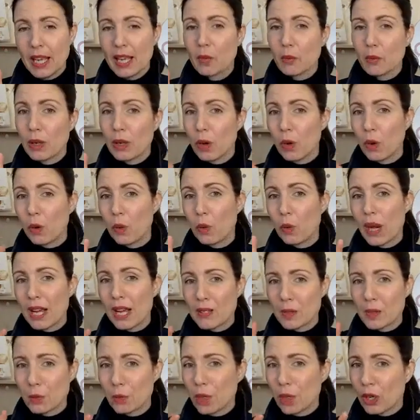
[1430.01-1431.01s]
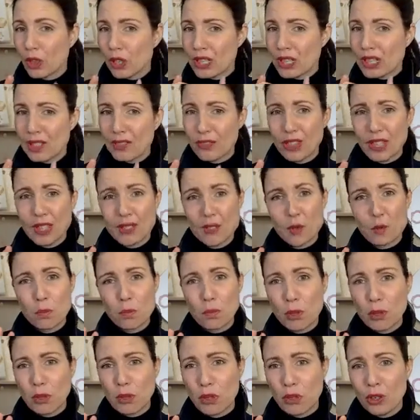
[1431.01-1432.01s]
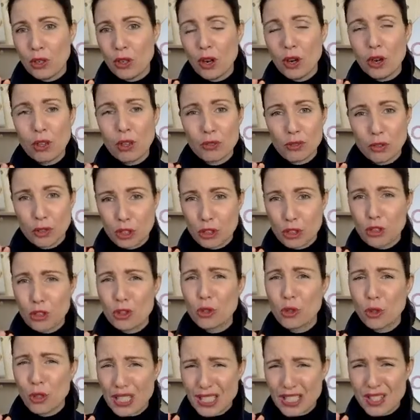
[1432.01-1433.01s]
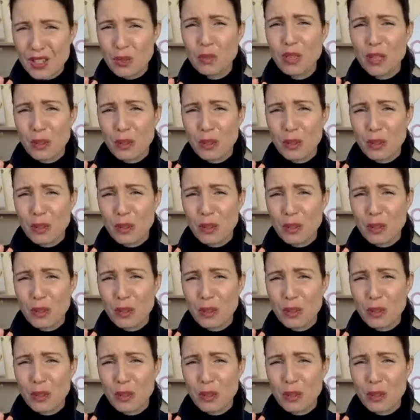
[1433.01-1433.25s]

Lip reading: And we're always worried if there's a burn over a joint.